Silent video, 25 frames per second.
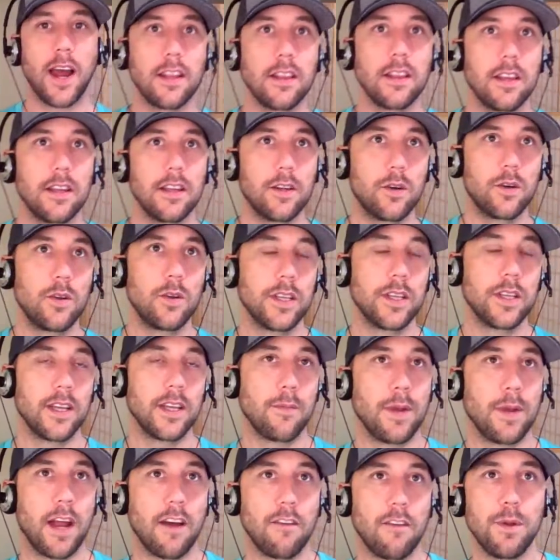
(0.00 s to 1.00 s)
I
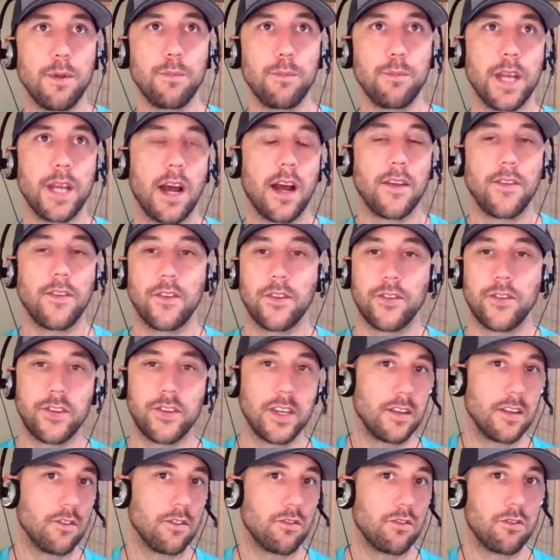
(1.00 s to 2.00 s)
literally, I mean, I've been behind the
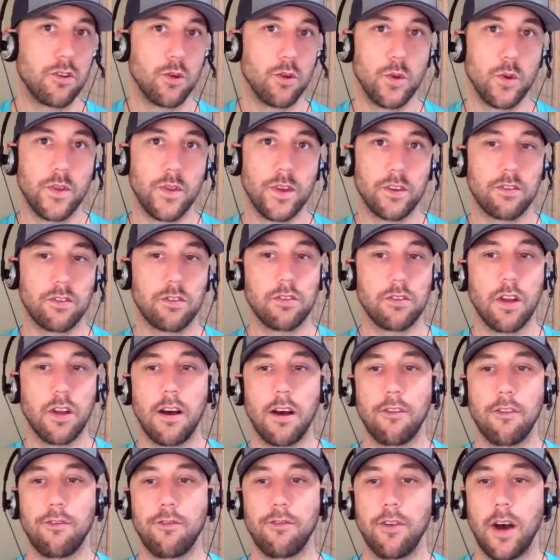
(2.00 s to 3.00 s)
scenes doing this
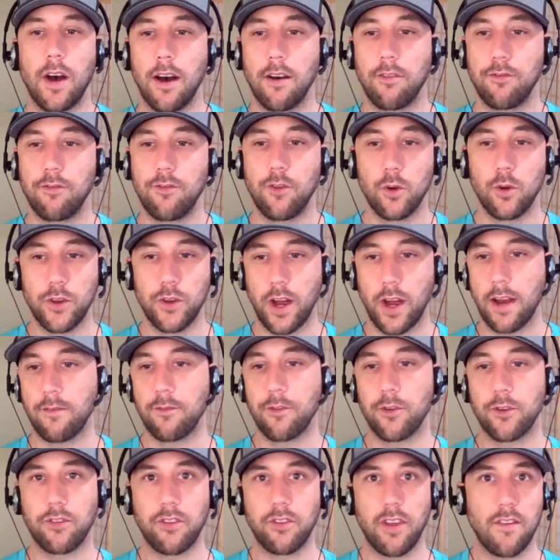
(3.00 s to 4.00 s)
stuff uh, full time
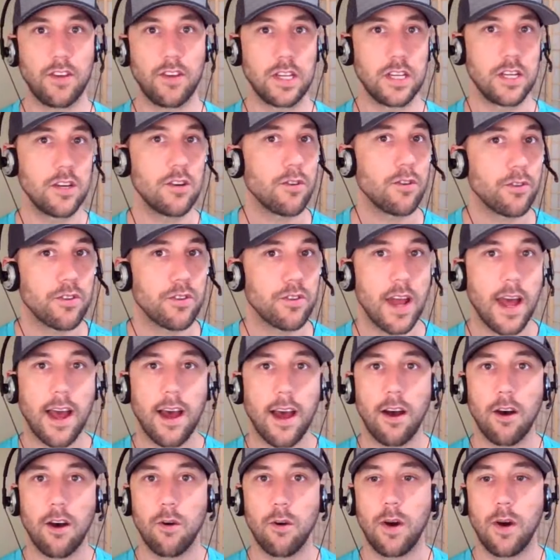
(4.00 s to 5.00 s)
for seven years
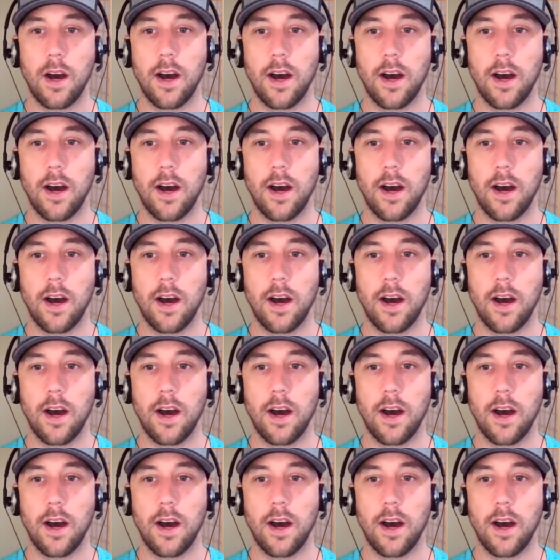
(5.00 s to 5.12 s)
now.